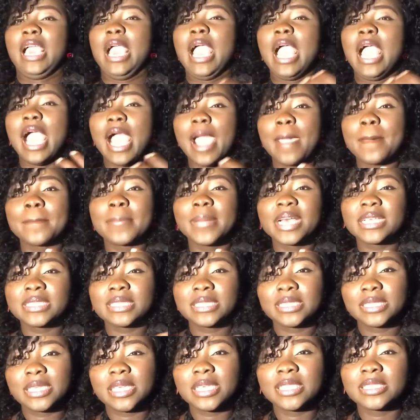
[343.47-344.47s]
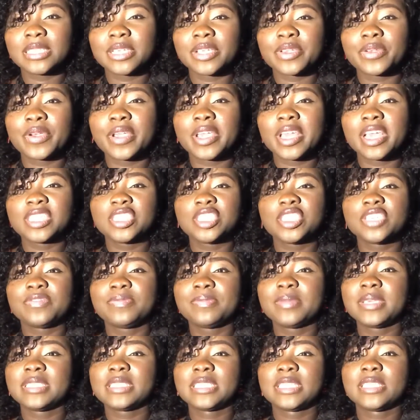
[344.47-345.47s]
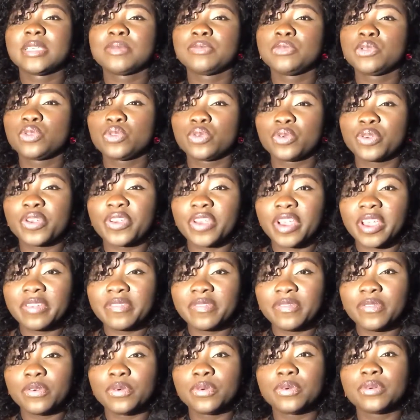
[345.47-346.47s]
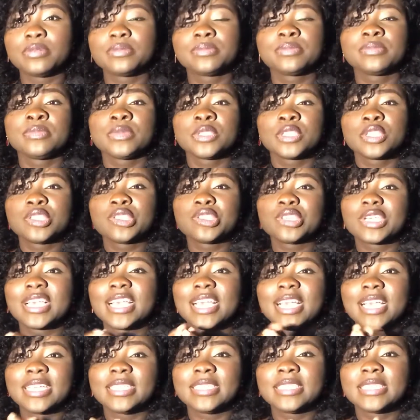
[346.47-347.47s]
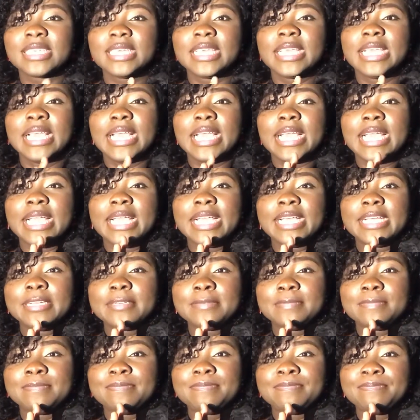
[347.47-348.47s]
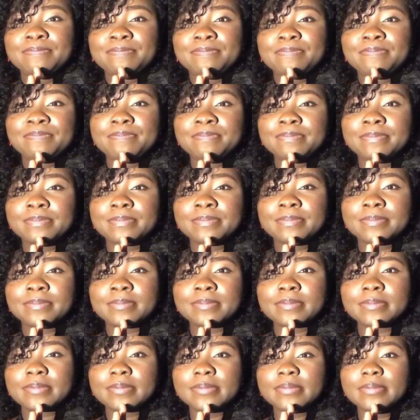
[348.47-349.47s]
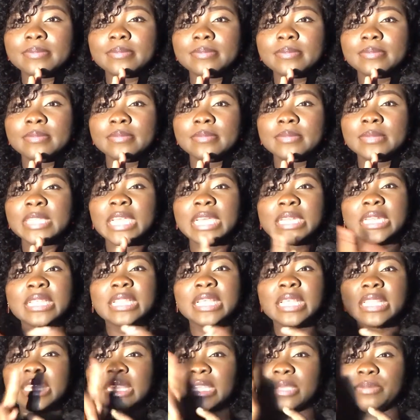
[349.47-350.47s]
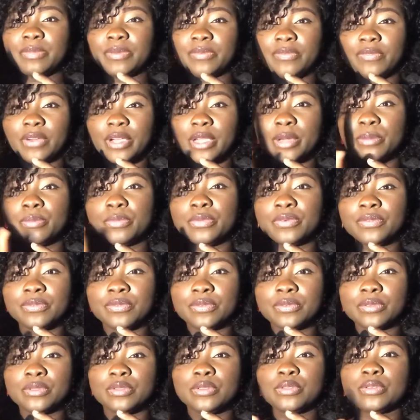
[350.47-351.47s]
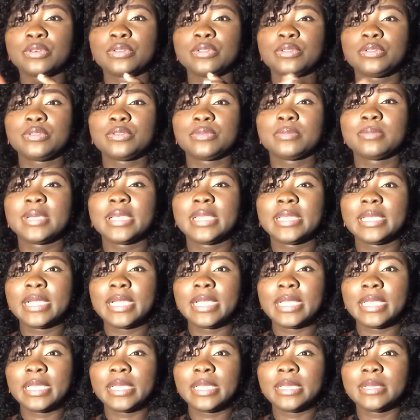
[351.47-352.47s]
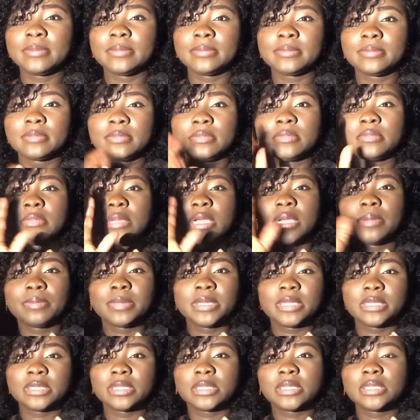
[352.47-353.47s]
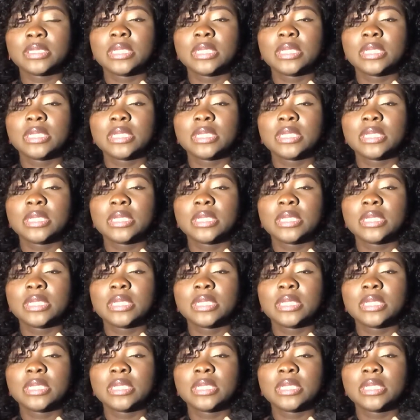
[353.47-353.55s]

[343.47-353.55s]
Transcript: I must say it's a great achievement and I'm so grateful to God. Um, another thing before I move on to my, um, I mean,